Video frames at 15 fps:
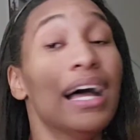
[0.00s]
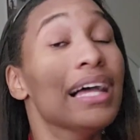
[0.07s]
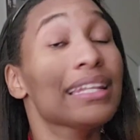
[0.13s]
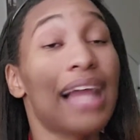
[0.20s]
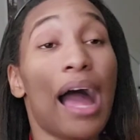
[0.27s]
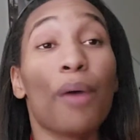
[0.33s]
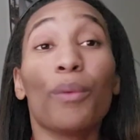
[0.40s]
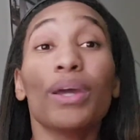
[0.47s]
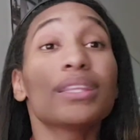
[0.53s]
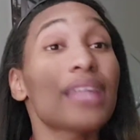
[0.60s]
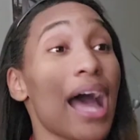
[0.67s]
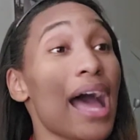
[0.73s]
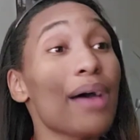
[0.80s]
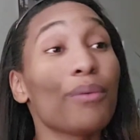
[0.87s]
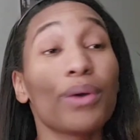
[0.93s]
like we
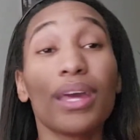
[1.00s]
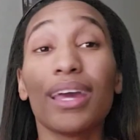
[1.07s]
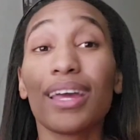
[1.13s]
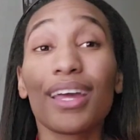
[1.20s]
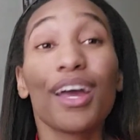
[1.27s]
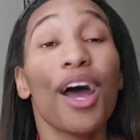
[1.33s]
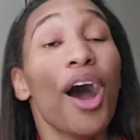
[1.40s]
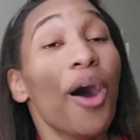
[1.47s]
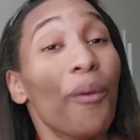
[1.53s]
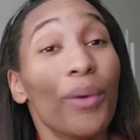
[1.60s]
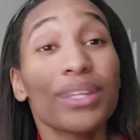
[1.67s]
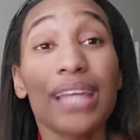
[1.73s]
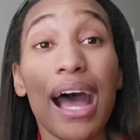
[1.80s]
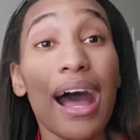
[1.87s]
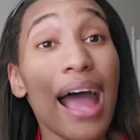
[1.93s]
thought we we
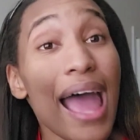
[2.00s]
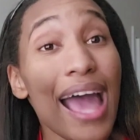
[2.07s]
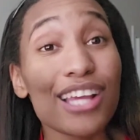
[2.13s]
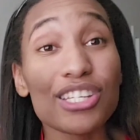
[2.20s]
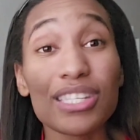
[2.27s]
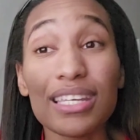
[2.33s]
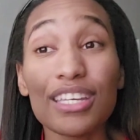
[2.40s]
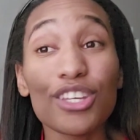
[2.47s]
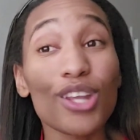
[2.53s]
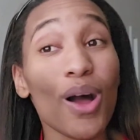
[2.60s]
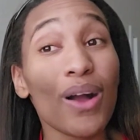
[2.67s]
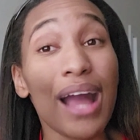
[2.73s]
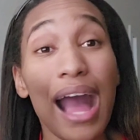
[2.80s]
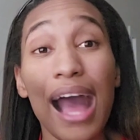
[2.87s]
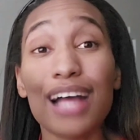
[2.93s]
thought Ashley, you know,
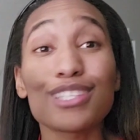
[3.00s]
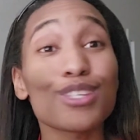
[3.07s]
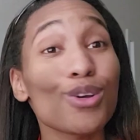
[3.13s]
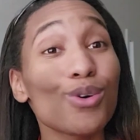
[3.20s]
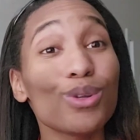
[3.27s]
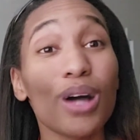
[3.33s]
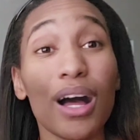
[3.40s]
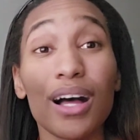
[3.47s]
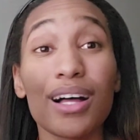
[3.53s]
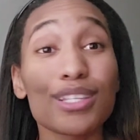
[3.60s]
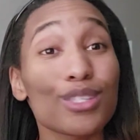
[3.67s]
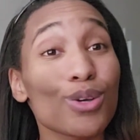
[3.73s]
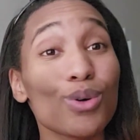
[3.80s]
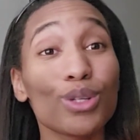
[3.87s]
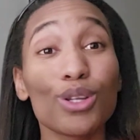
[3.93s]
got her two uh, her
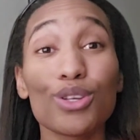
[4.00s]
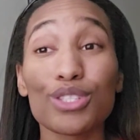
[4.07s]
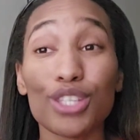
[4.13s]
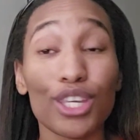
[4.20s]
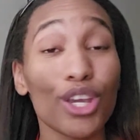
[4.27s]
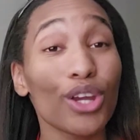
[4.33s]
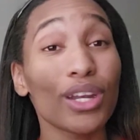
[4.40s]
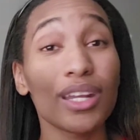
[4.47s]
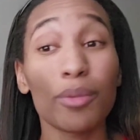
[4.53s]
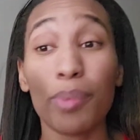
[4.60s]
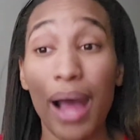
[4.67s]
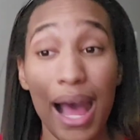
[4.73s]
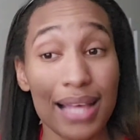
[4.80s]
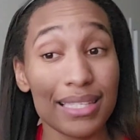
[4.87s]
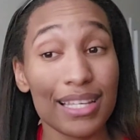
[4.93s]
two little security
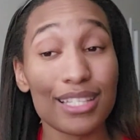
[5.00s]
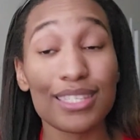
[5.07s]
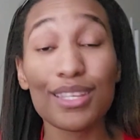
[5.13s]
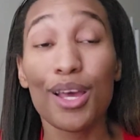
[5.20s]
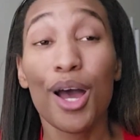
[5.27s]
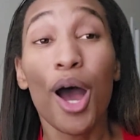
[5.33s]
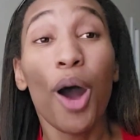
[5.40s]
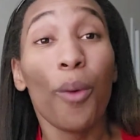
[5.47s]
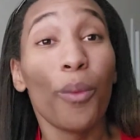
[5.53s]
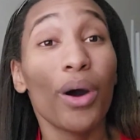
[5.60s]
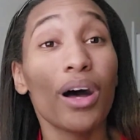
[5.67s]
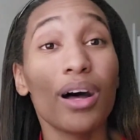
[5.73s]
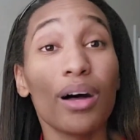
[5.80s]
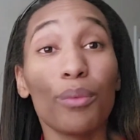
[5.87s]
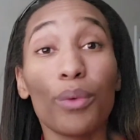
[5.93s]
deposits
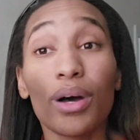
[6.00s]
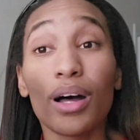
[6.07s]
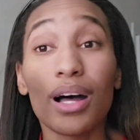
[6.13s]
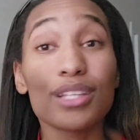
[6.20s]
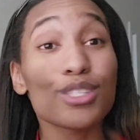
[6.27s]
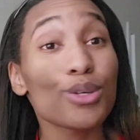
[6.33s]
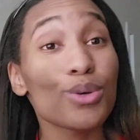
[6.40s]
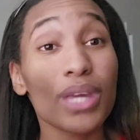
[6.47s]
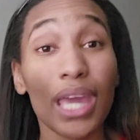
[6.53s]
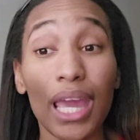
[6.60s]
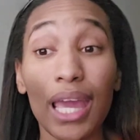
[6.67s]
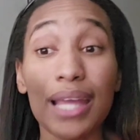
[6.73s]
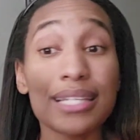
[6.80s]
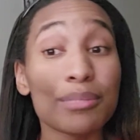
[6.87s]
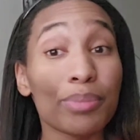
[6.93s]
with with her two
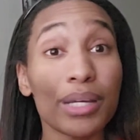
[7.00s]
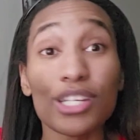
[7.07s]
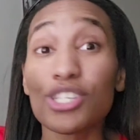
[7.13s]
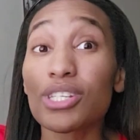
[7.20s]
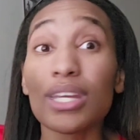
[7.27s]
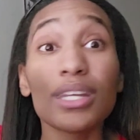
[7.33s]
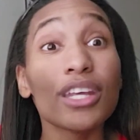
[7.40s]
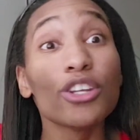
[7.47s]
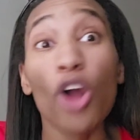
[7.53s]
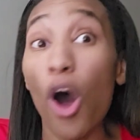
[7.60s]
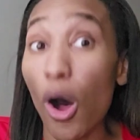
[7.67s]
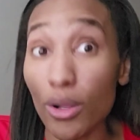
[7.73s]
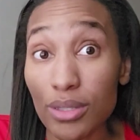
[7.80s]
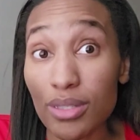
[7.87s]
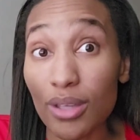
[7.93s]
kids, but she did
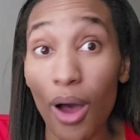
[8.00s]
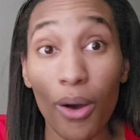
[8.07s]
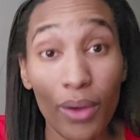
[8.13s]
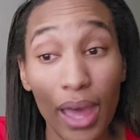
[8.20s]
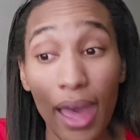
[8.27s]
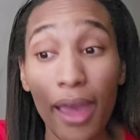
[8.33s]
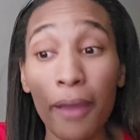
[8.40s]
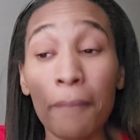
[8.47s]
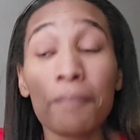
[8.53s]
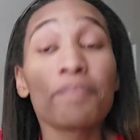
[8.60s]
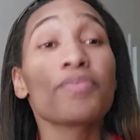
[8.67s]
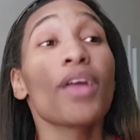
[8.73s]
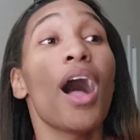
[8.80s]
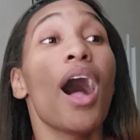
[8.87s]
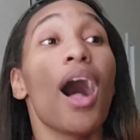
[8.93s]
not. Okay,
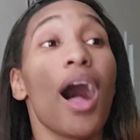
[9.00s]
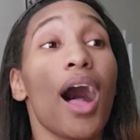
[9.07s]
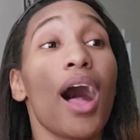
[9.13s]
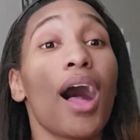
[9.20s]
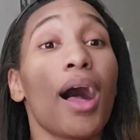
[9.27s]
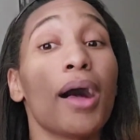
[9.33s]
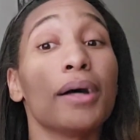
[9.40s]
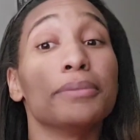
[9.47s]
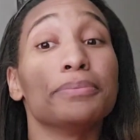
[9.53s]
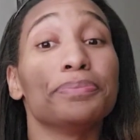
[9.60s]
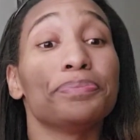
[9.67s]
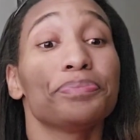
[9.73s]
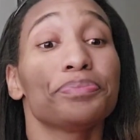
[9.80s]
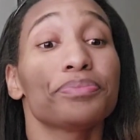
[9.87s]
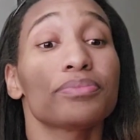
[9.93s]

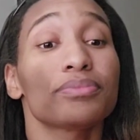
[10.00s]
um,